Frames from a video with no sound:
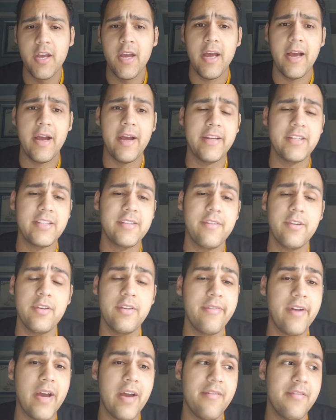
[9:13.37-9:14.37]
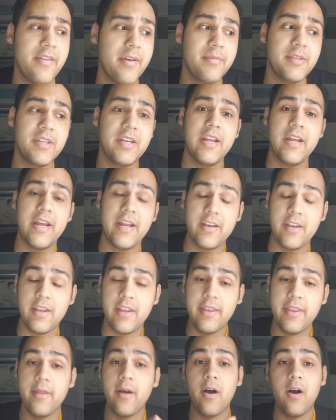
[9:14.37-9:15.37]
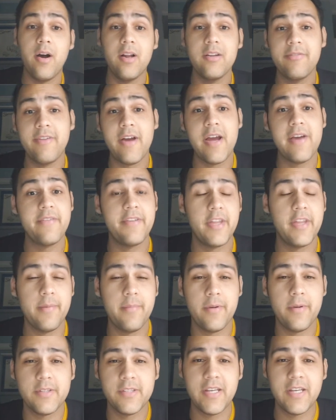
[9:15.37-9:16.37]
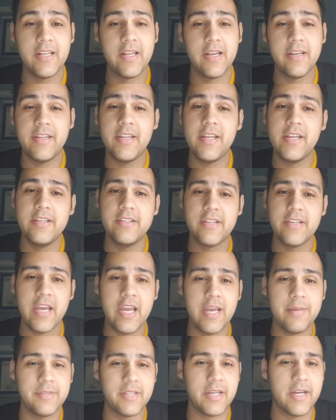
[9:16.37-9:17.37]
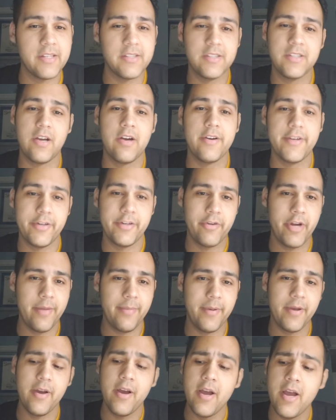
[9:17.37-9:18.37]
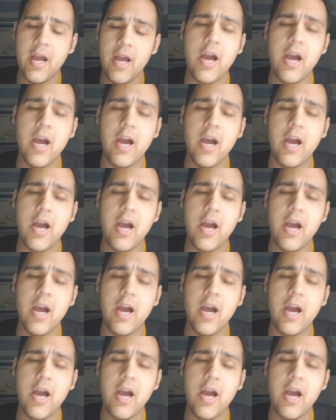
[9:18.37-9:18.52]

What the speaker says: I interviewed the 5 of them today, and all 5 of them are saying that these games against Saudi Arabia